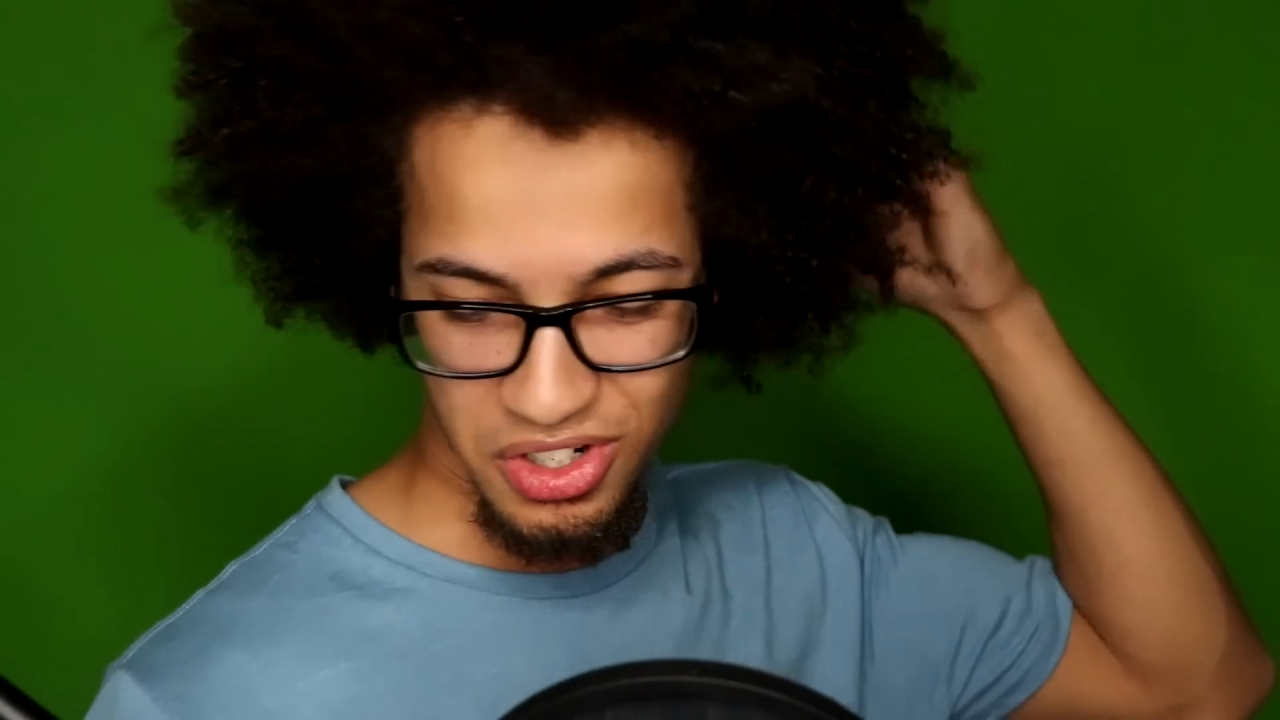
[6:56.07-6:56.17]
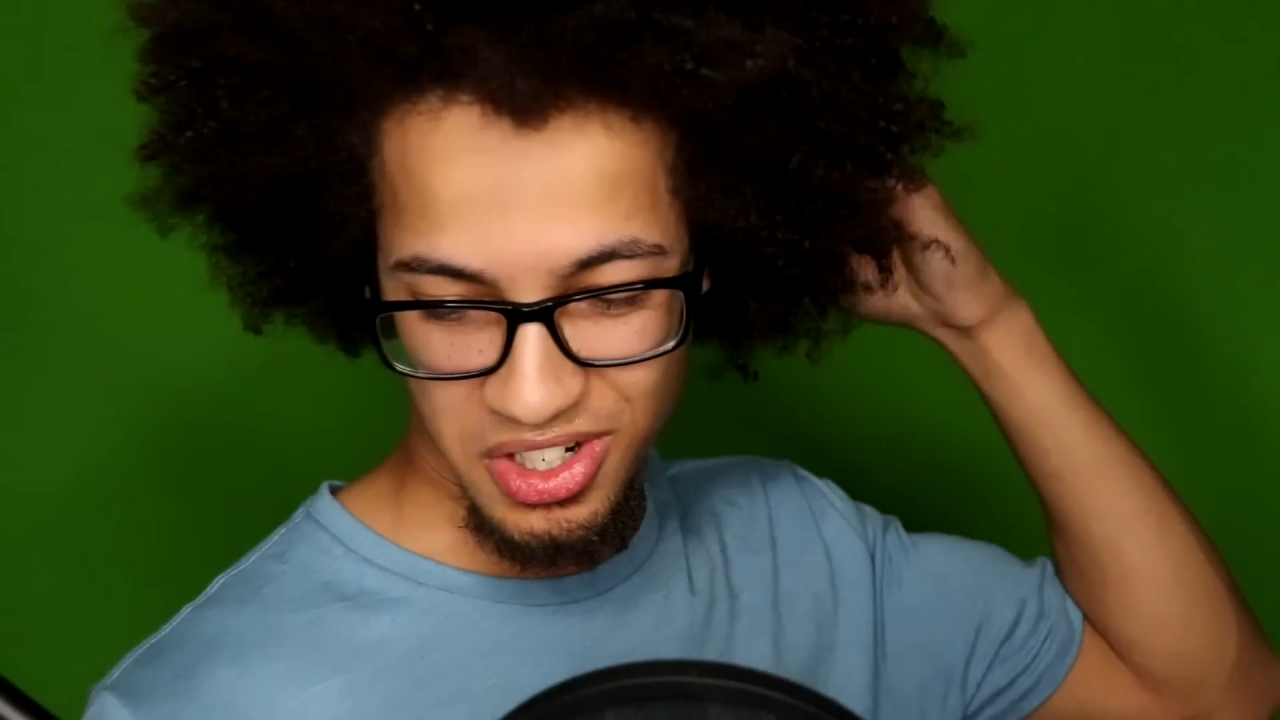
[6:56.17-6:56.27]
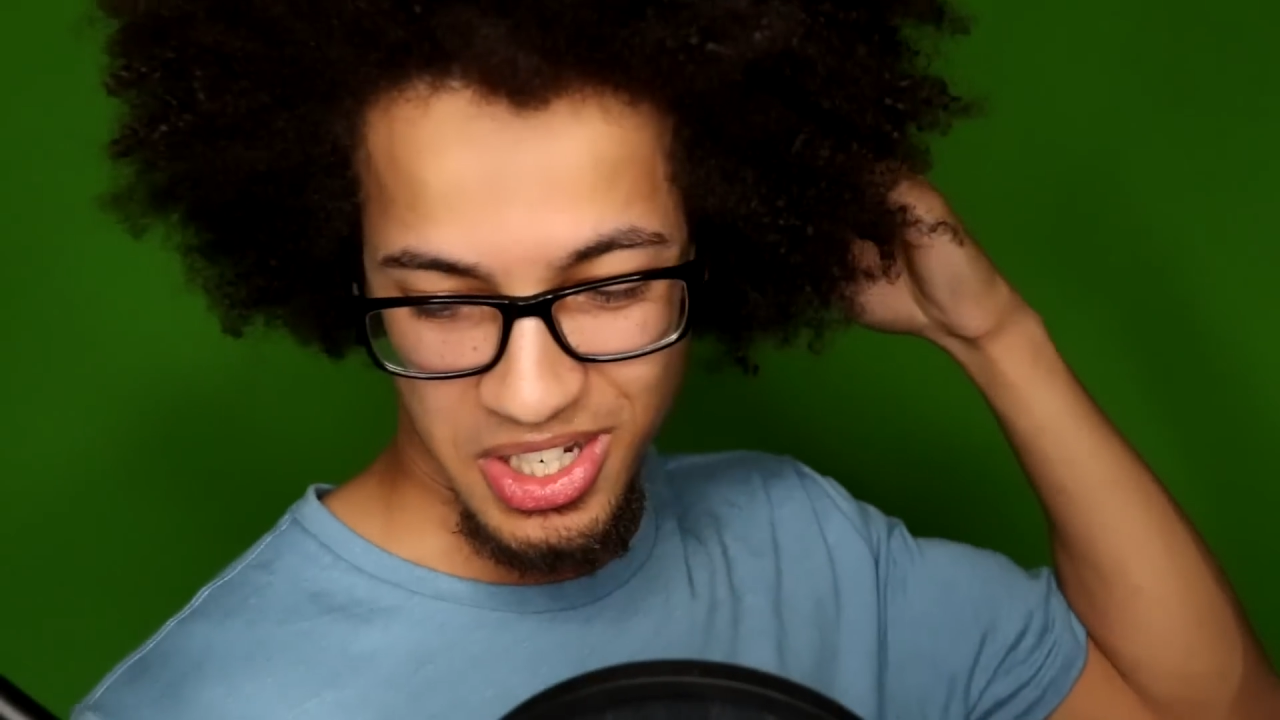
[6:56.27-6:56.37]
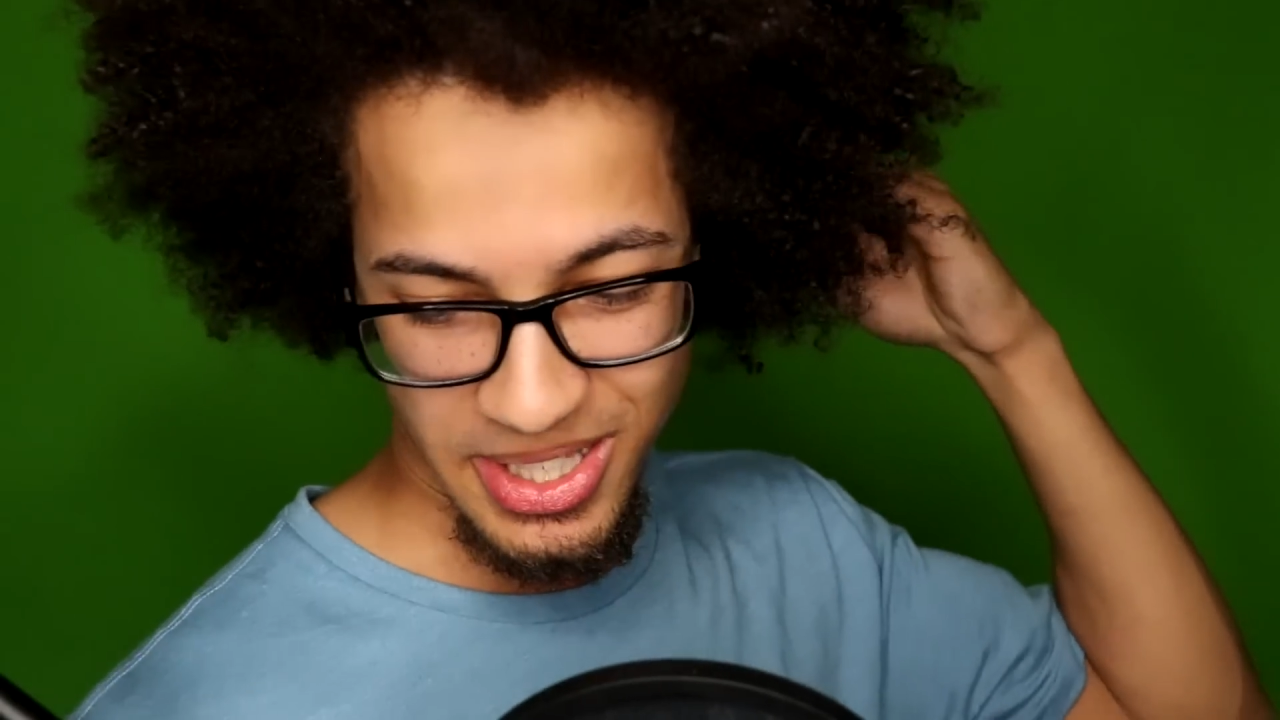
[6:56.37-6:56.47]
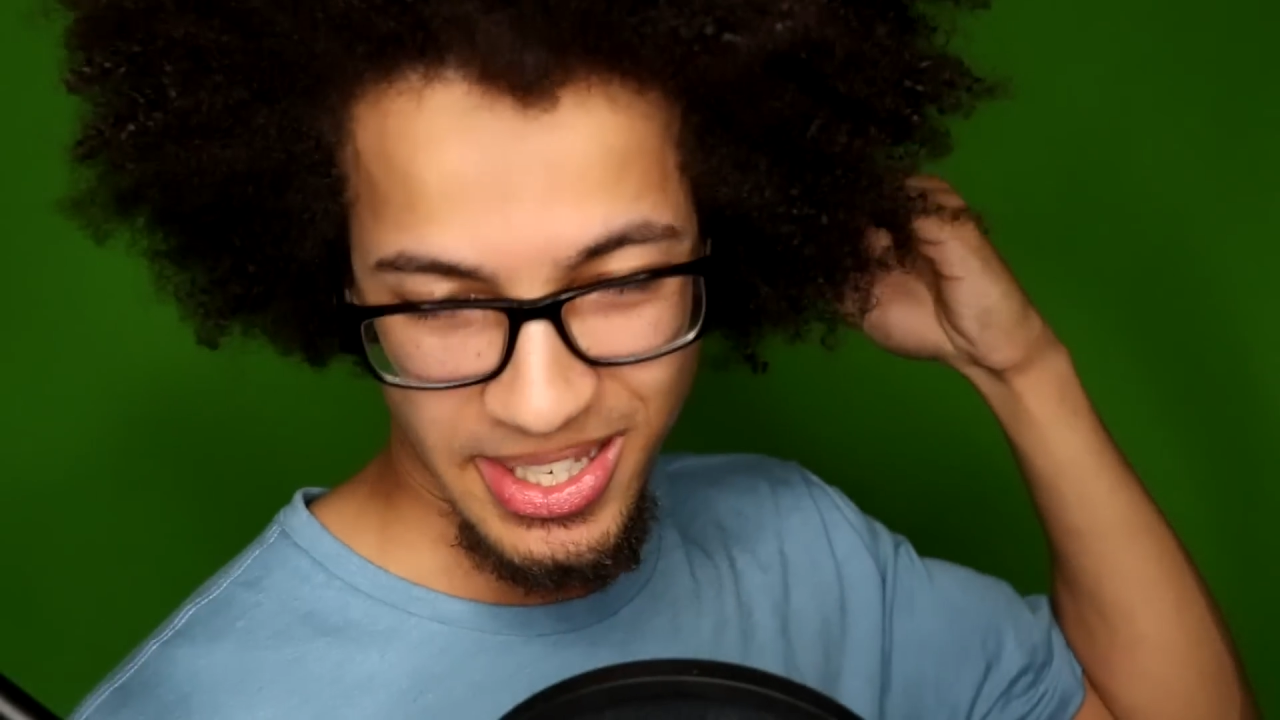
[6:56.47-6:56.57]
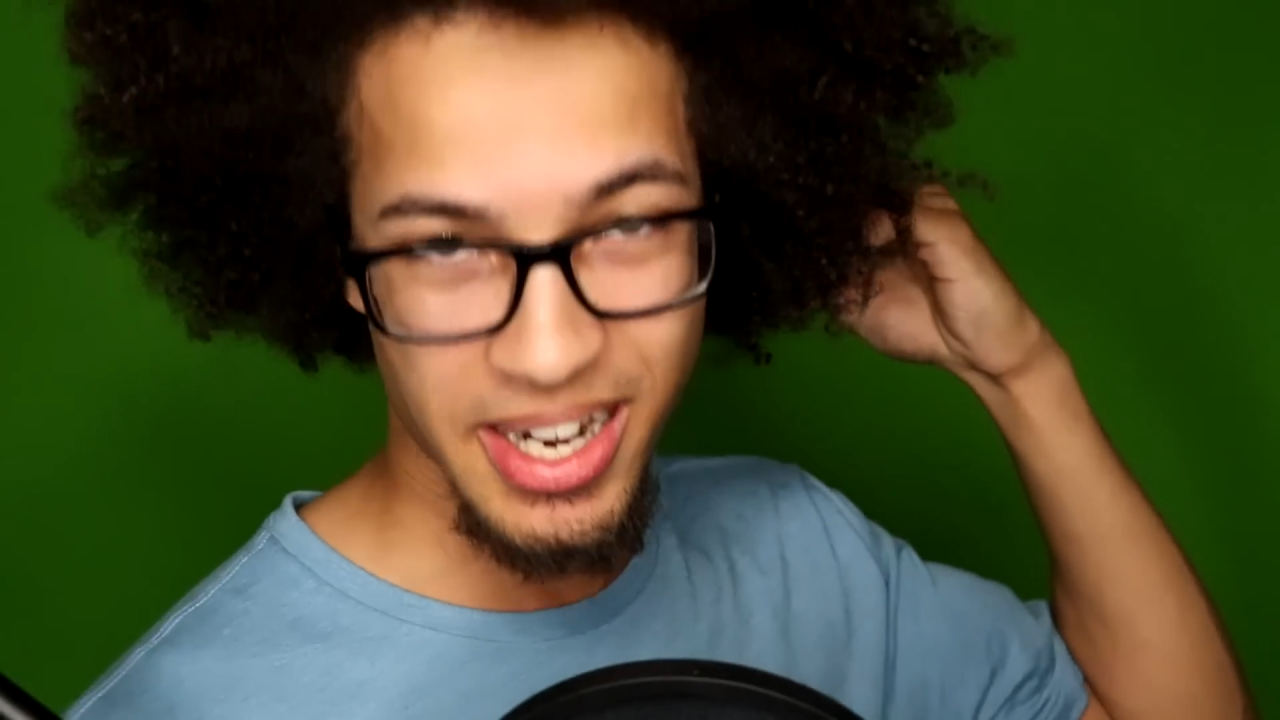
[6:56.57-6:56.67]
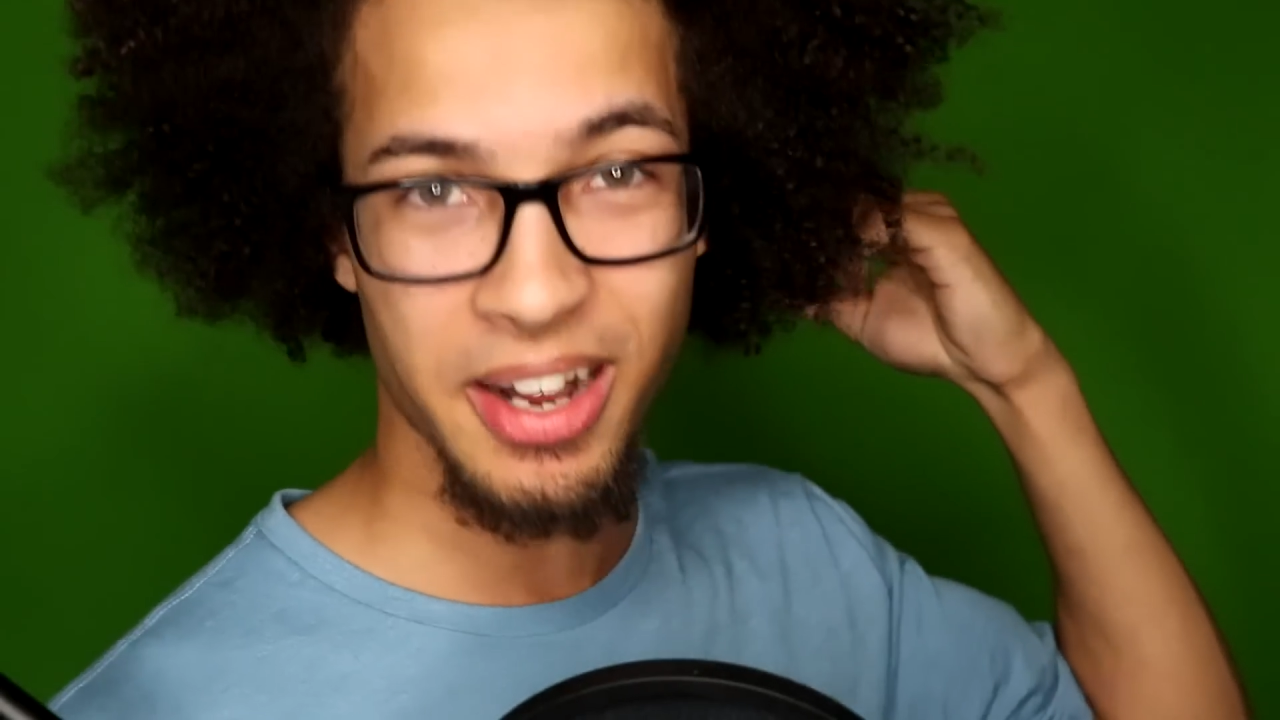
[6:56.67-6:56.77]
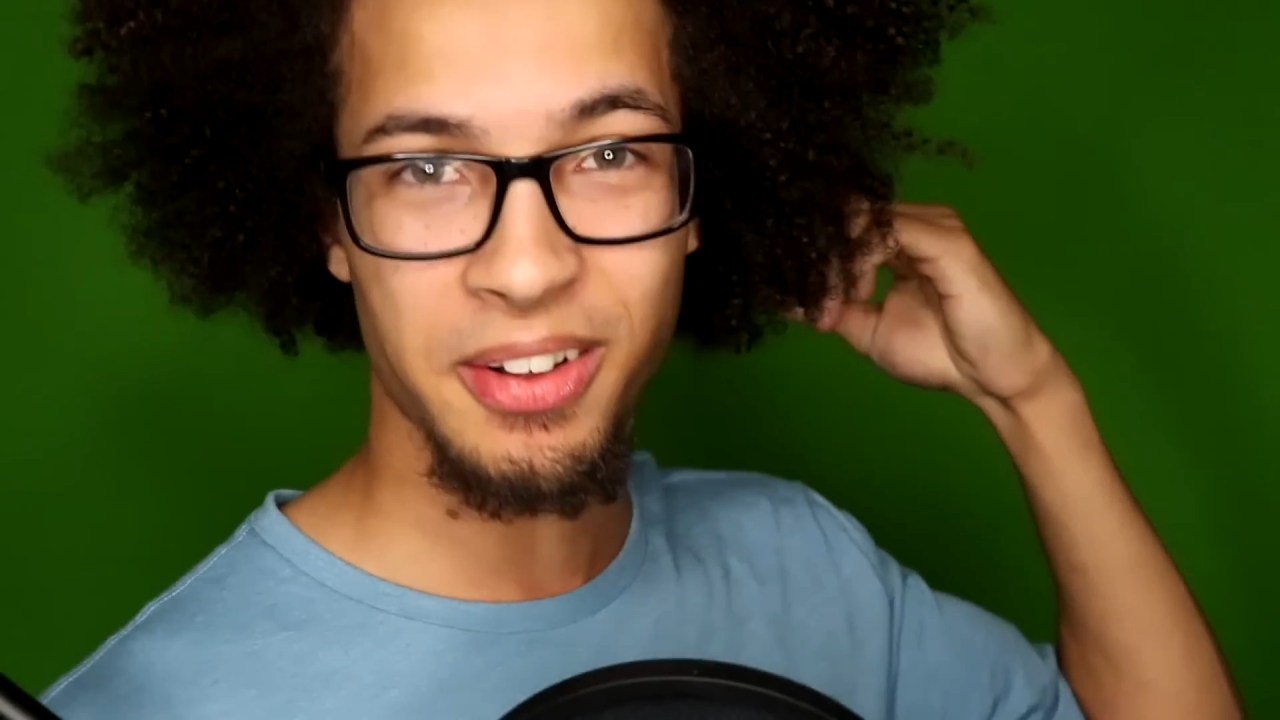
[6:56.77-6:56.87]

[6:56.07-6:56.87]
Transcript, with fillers: shouldn't cut that